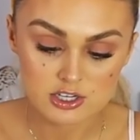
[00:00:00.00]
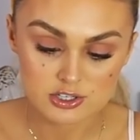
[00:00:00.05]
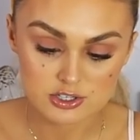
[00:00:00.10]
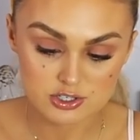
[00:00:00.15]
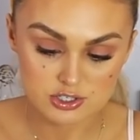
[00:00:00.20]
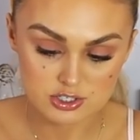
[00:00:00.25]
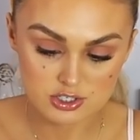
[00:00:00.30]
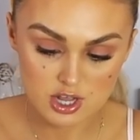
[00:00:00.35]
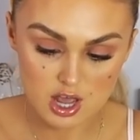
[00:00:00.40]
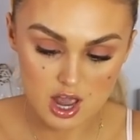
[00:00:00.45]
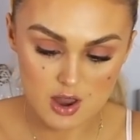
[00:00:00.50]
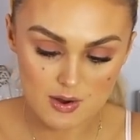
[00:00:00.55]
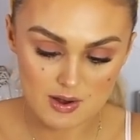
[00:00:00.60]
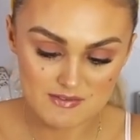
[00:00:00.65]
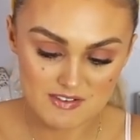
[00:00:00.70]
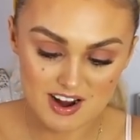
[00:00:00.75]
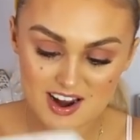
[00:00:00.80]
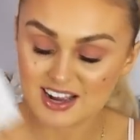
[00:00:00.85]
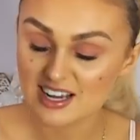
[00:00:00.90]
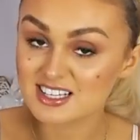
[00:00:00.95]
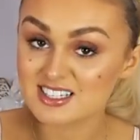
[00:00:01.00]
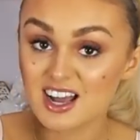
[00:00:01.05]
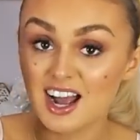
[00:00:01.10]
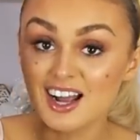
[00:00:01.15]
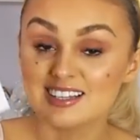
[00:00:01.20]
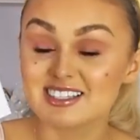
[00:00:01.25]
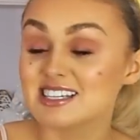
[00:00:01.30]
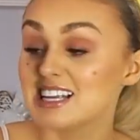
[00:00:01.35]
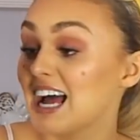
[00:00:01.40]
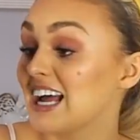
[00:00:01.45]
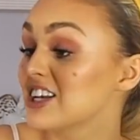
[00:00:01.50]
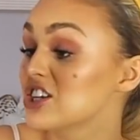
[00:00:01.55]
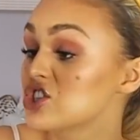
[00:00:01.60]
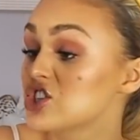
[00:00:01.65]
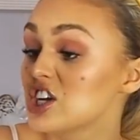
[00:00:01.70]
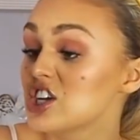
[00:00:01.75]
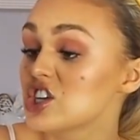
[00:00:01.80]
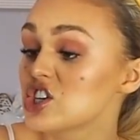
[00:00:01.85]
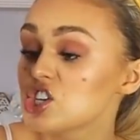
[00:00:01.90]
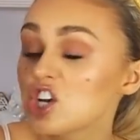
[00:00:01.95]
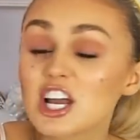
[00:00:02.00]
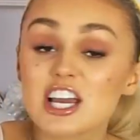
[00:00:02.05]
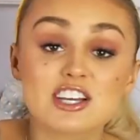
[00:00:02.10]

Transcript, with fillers: So I'm very excited and ginger